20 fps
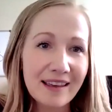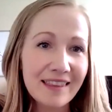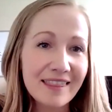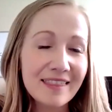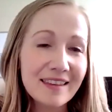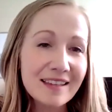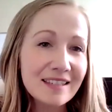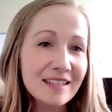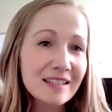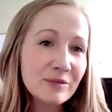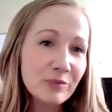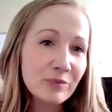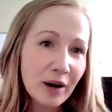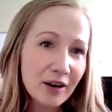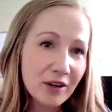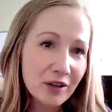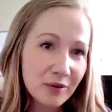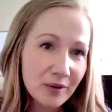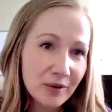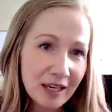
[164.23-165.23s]
This is
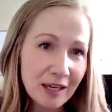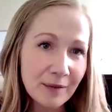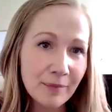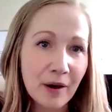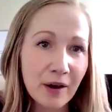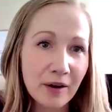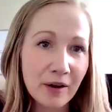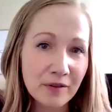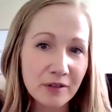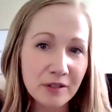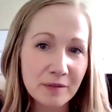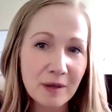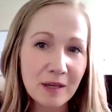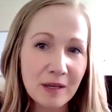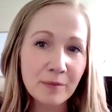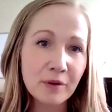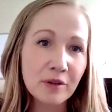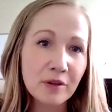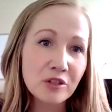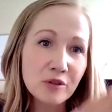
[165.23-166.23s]
where you keep all those
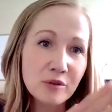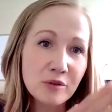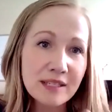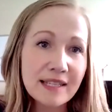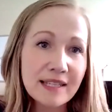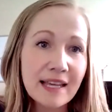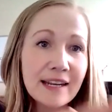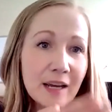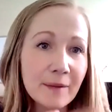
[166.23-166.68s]
people and you set